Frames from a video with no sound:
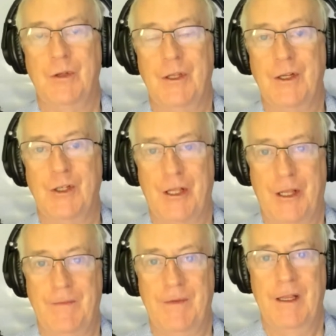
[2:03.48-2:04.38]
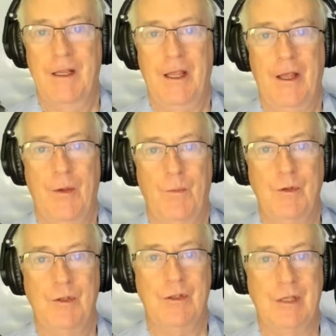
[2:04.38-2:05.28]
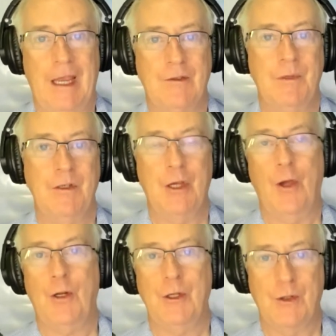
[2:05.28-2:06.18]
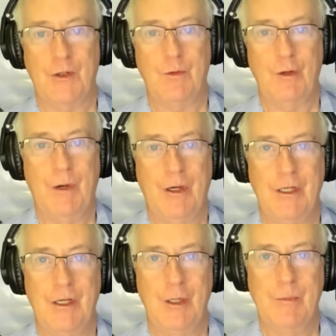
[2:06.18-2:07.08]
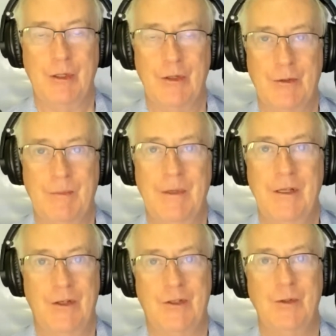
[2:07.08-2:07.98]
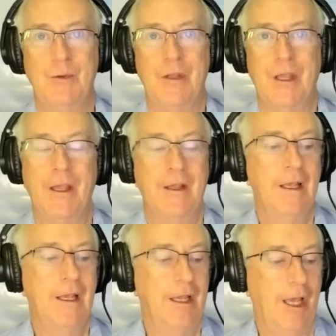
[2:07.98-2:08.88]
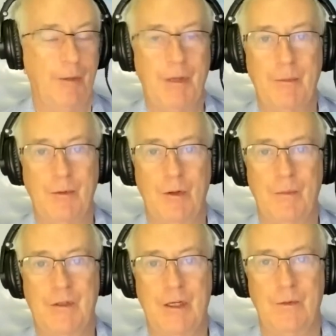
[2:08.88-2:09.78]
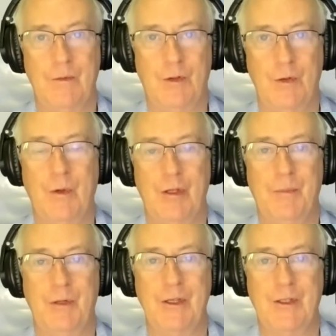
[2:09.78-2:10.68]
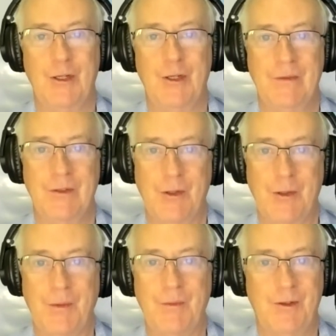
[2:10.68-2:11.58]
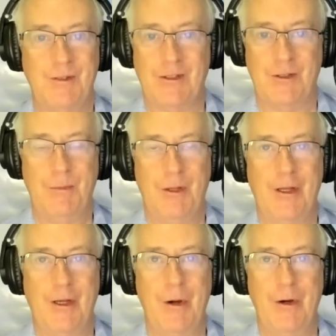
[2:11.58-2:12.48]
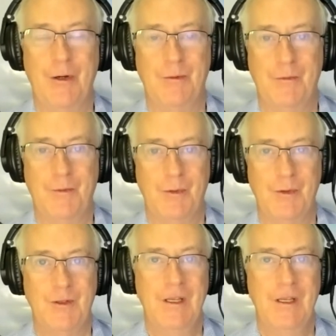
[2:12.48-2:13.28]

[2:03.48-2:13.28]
with each other, uh, which is, hasn't been totally destroyed by neoliberalism. It's still there. And people tell, do what the police tell them to do, which doesn't apply in America, of course.